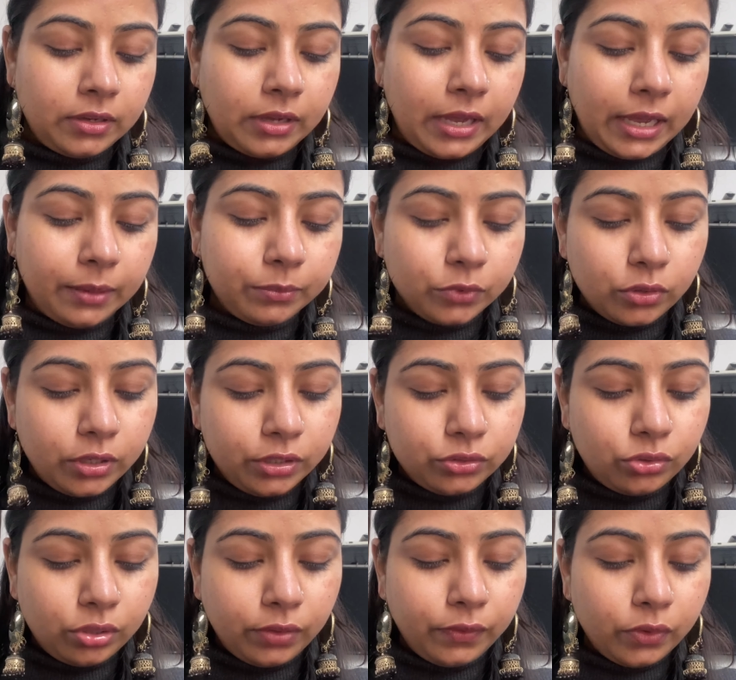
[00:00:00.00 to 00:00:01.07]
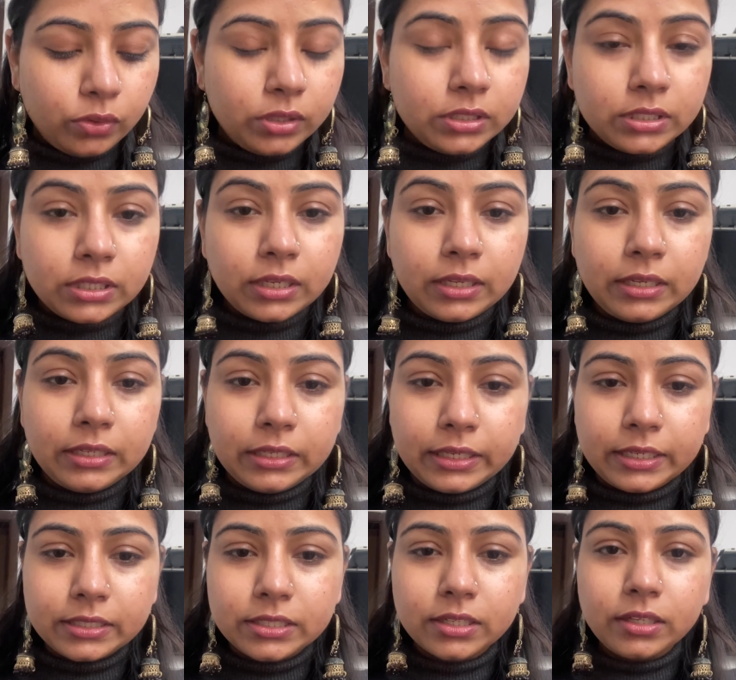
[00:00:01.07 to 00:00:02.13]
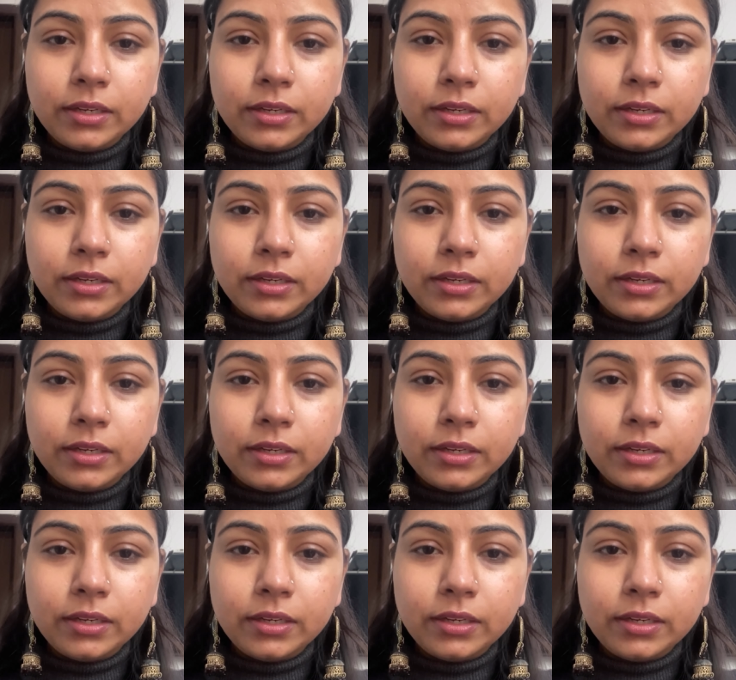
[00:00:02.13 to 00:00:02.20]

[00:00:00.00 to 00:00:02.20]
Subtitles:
I'm going to review it later.